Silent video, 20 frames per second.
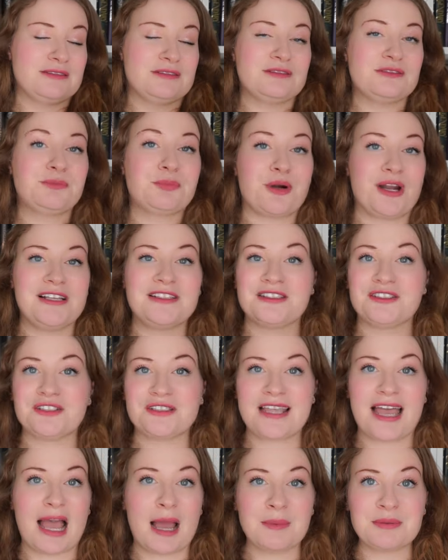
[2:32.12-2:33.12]
Bryce is
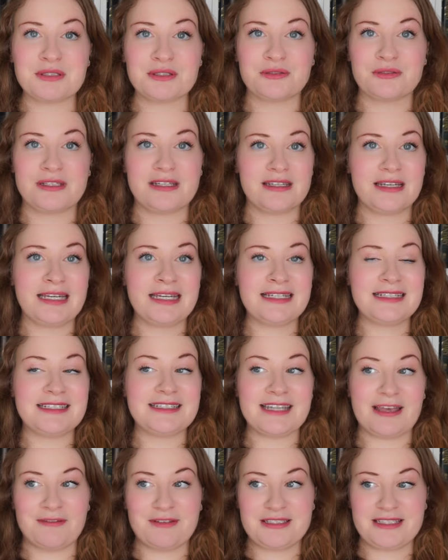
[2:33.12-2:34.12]
just absolutely
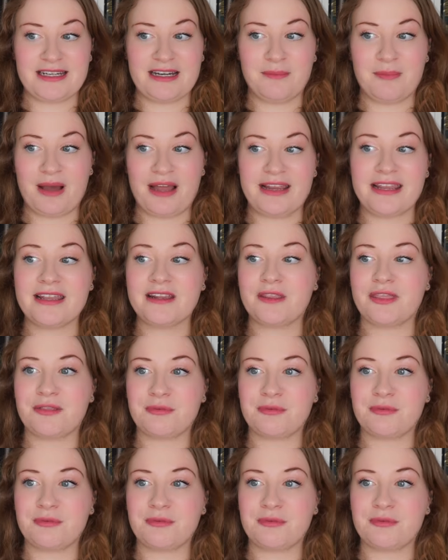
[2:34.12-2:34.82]
devastated by it.